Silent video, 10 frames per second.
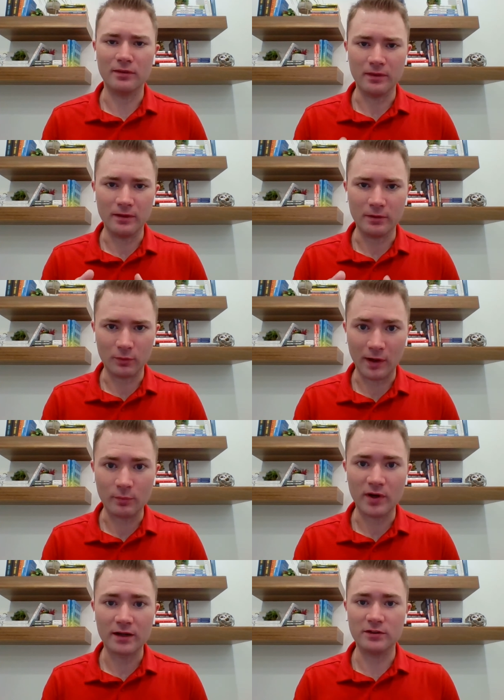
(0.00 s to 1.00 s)
the the
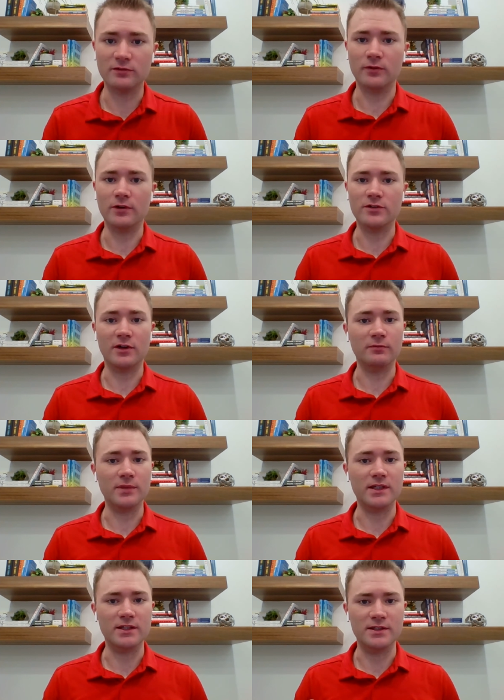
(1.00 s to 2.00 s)
right practice for yourself
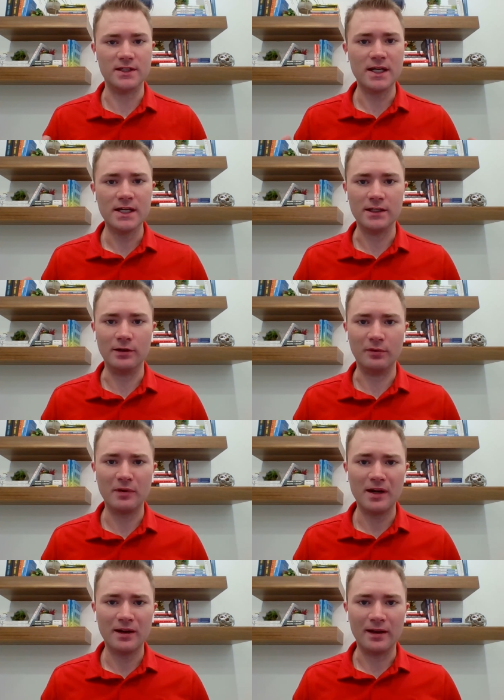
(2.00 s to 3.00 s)
because you know
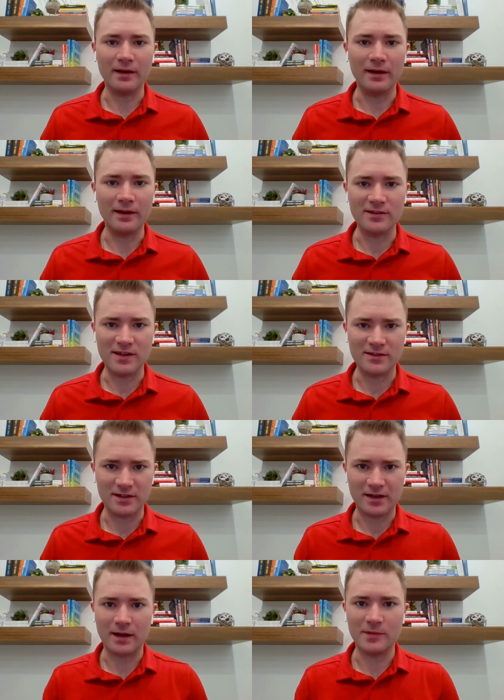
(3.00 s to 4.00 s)
uh, as as
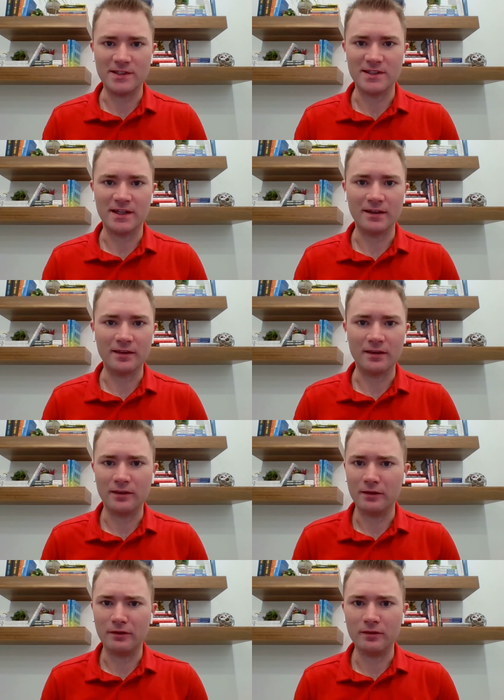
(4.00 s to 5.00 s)
a common saying in the,
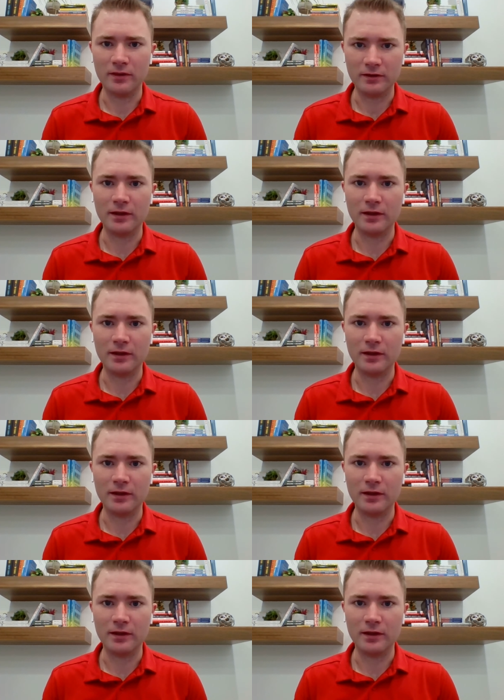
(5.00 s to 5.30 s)
the the